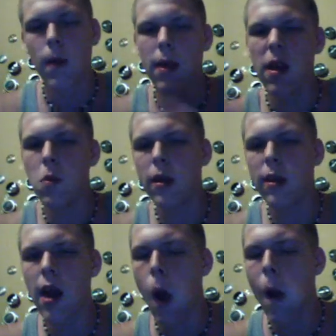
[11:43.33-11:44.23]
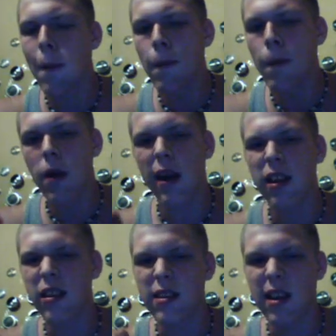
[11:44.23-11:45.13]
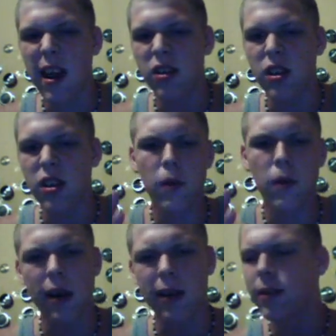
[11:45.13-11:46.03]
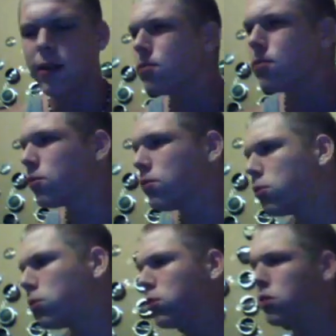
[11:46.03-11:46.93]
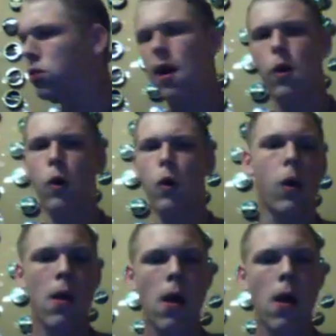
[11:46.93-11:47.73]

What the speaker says: And then one day, I got this nasty shit. I don't like it at all.